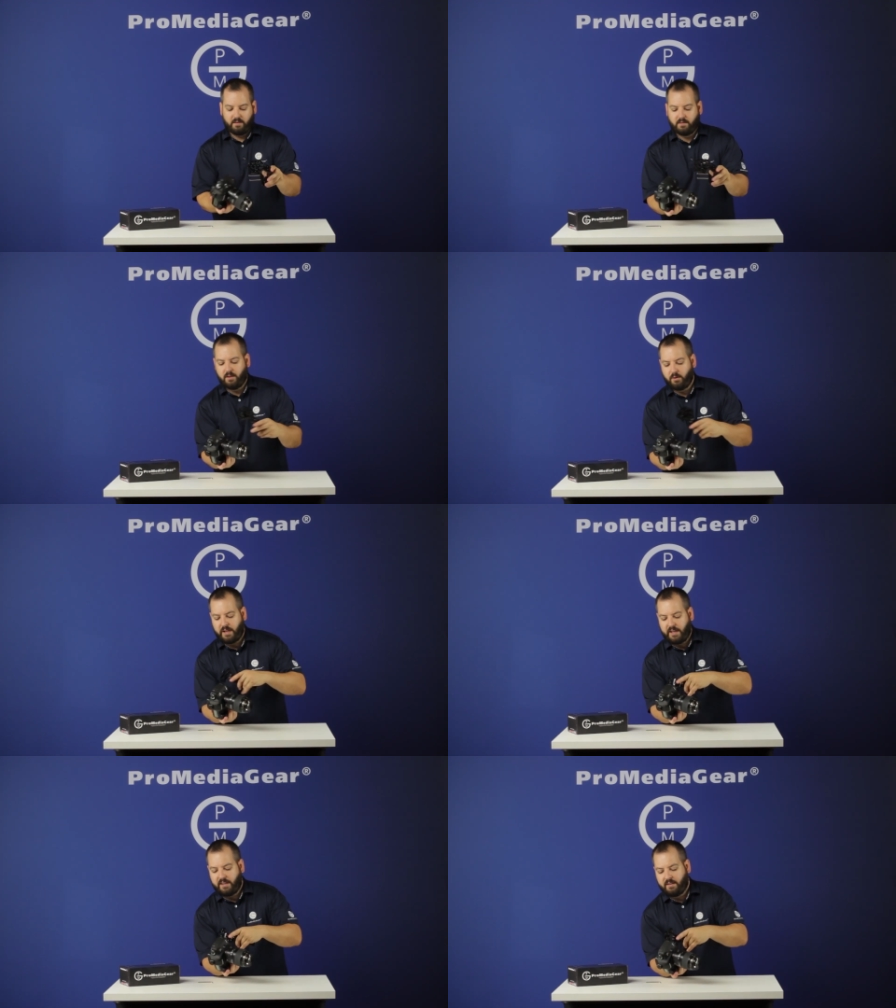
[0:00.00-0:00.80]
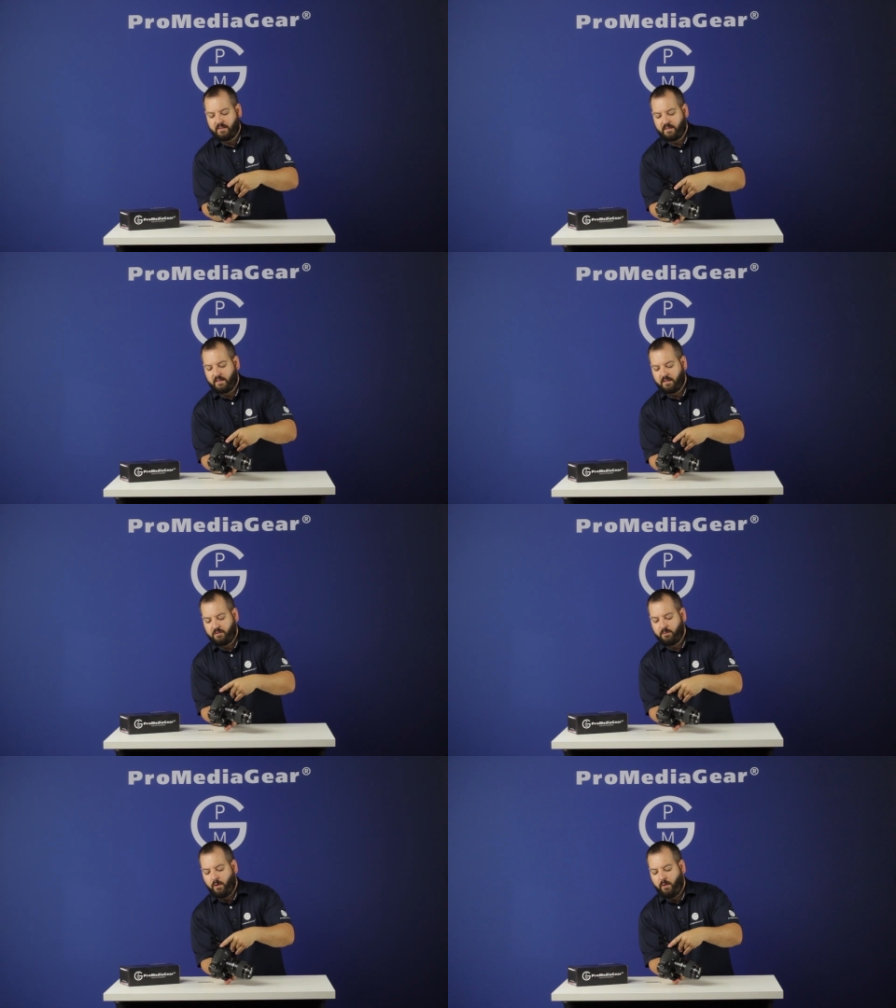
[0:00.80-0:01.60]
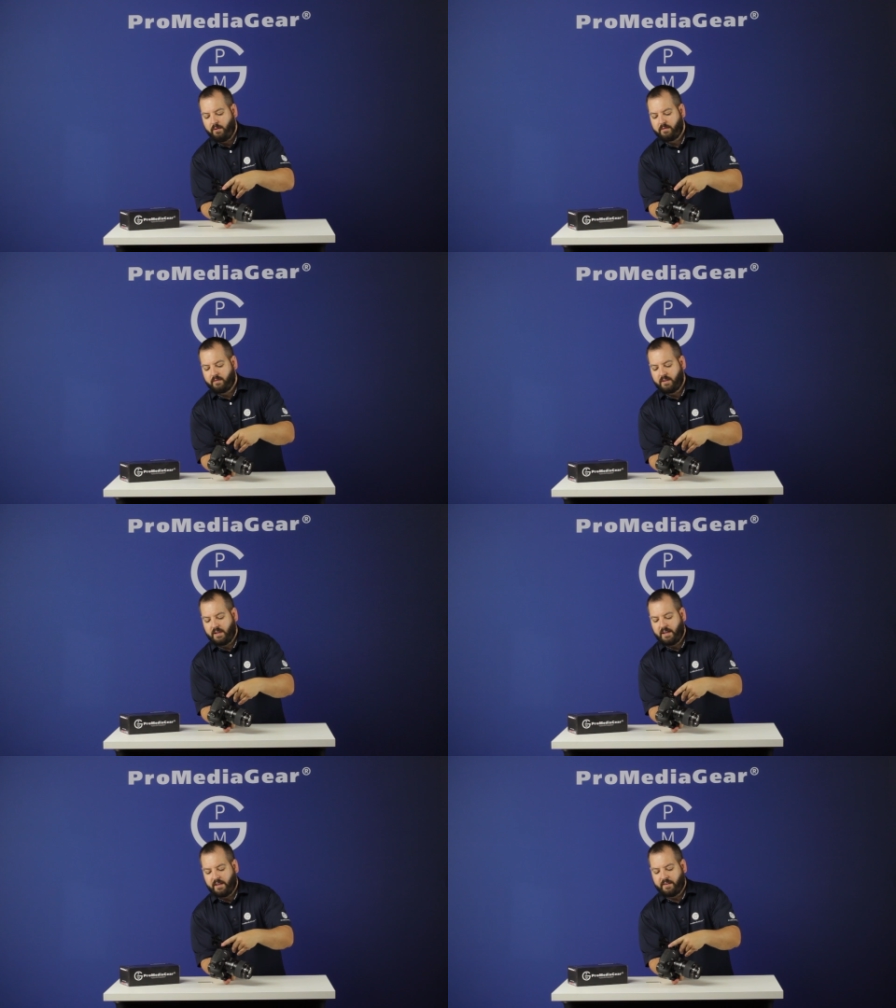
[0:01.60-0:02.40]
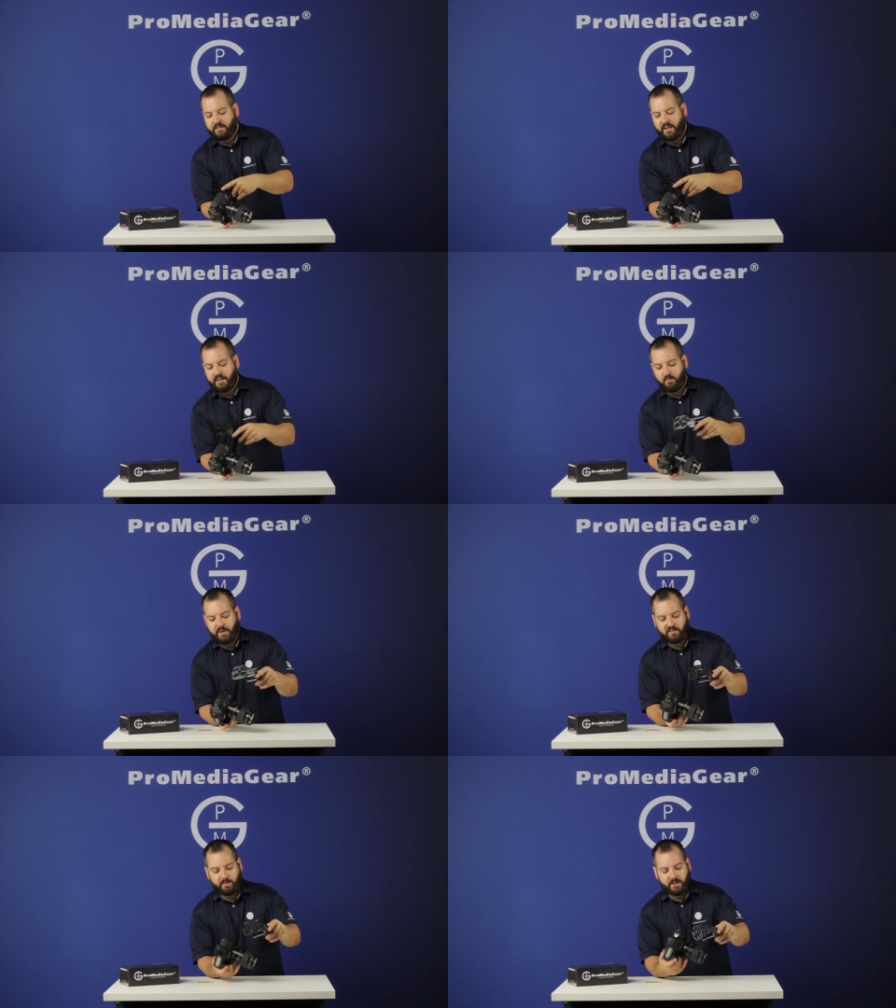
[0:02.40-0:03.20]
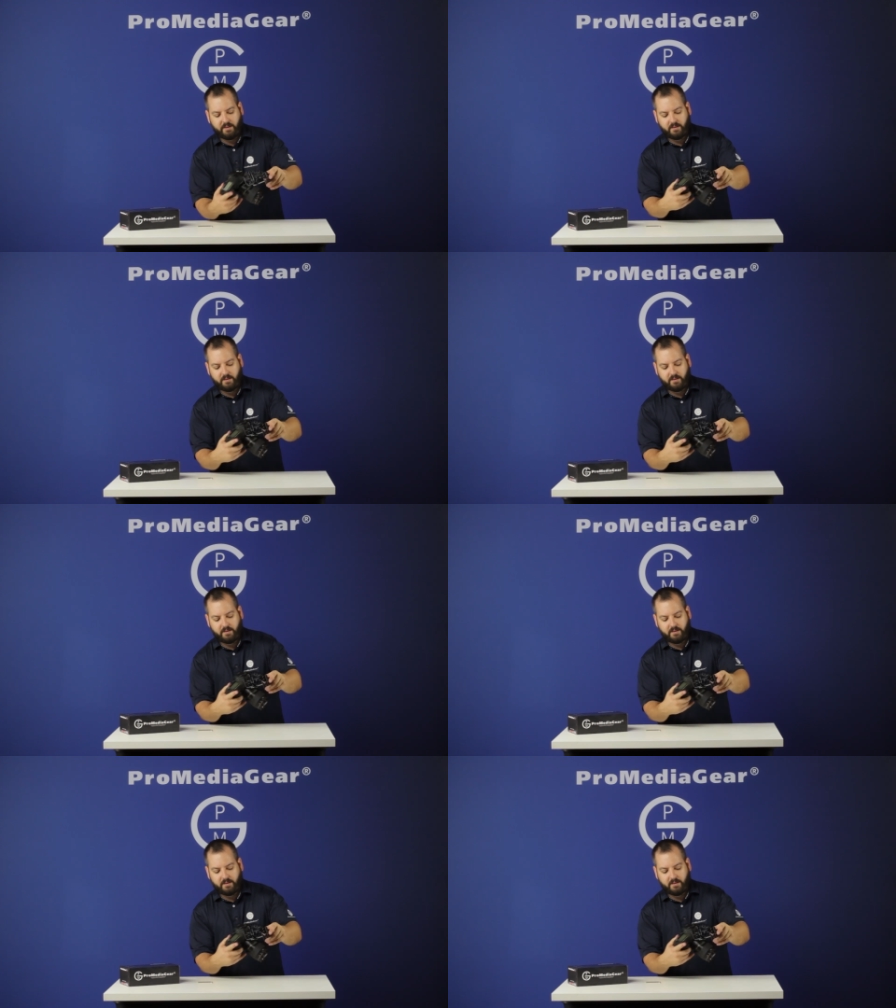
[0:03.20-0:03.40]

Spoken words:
Locate the two holes on the side of your base plate.